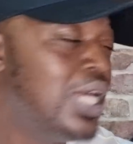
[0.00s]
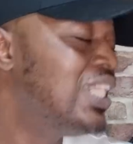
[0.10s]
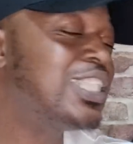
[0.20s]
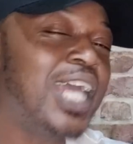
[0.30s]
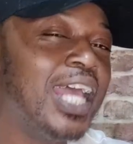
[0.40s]

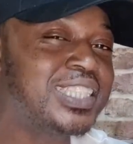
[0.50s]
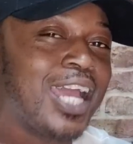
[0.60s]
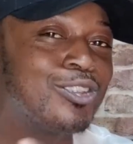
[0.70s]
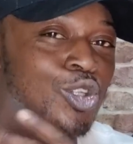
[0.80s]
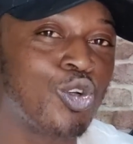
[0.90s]
This guy's
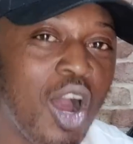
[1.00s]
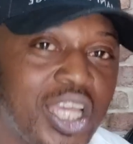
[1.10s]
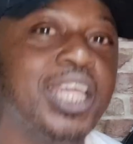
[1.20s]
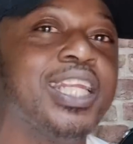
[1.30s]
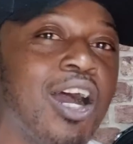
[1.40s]
getting too
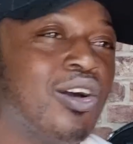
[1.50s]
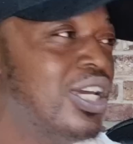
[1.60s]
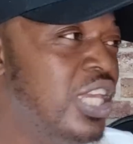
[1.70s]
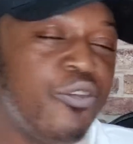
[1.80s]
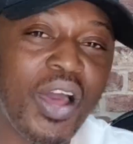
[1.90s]
cocky now.
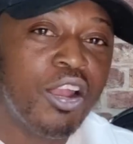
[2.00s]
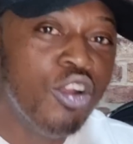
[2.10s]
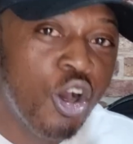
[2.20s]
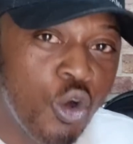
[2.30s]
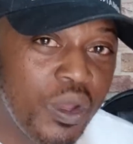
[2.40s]
He, I
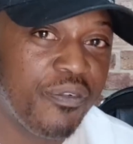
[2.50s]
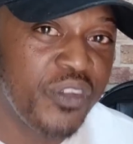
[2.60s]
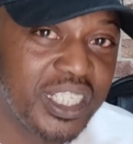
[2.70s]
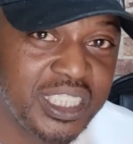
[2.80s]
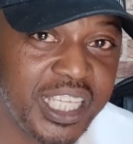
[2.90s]
don't know who he
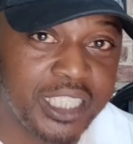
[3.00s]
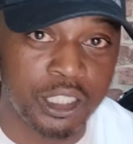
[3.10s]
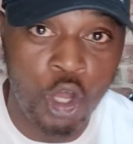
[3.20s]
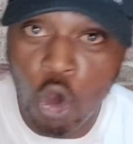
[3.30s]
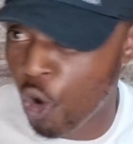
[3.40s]
thinks he is.